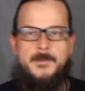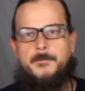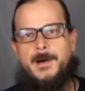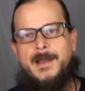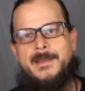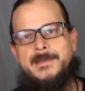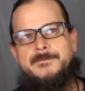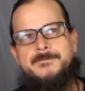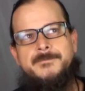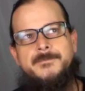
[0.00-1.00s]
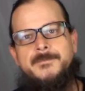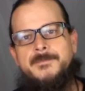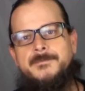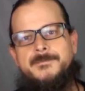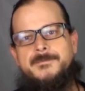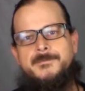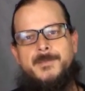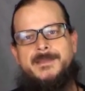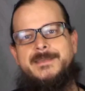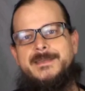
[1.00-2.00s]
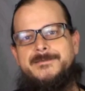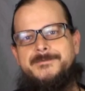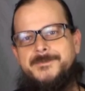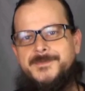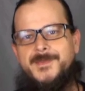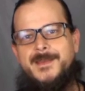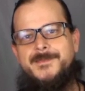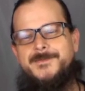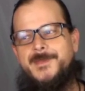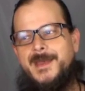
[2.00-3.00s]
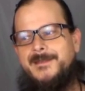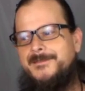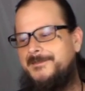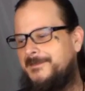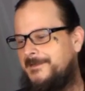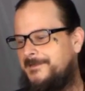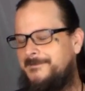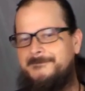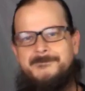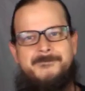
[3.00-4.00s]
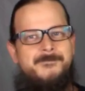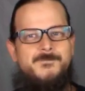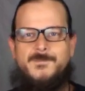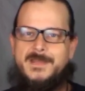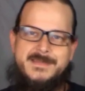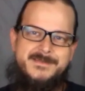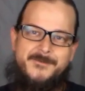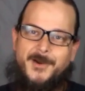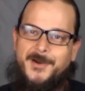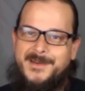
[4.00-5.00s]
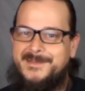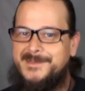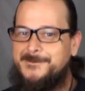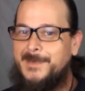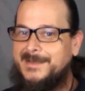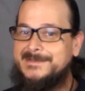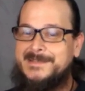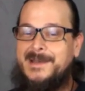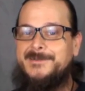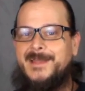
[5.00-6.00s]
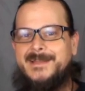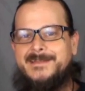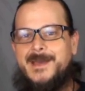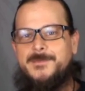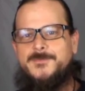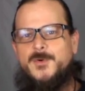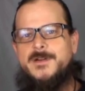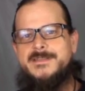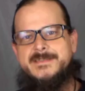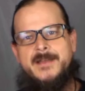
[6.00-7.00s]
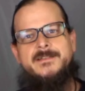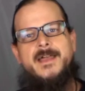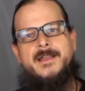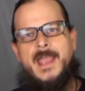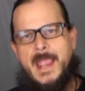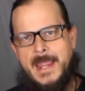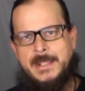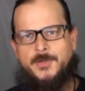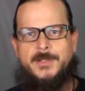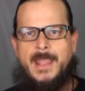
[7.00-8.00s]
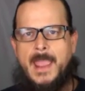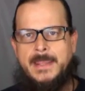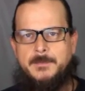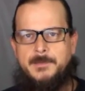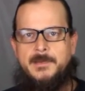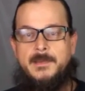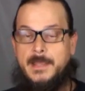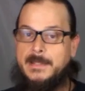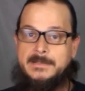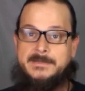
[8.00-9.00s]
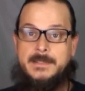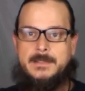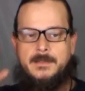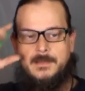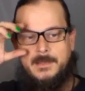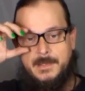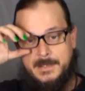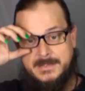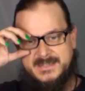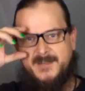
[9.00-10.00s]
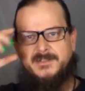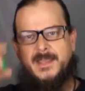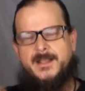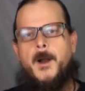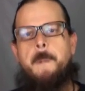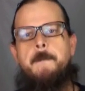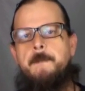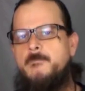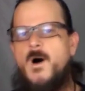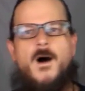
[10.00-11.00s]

My kid says that he's never heard anything make a sound like that before. It sounded like an angry ape, and it did. It sounded like a